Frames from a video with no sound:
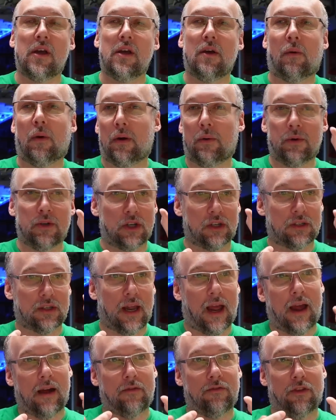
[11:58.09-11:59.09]
We would just
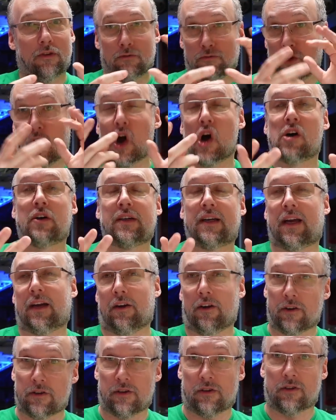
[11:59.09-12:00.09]
have the wrong
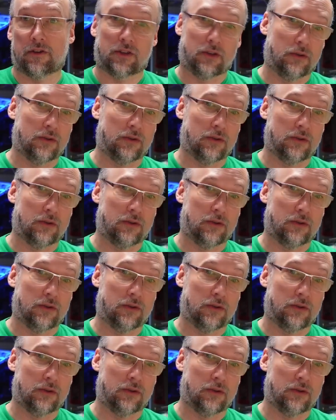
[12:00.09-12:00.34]
character. So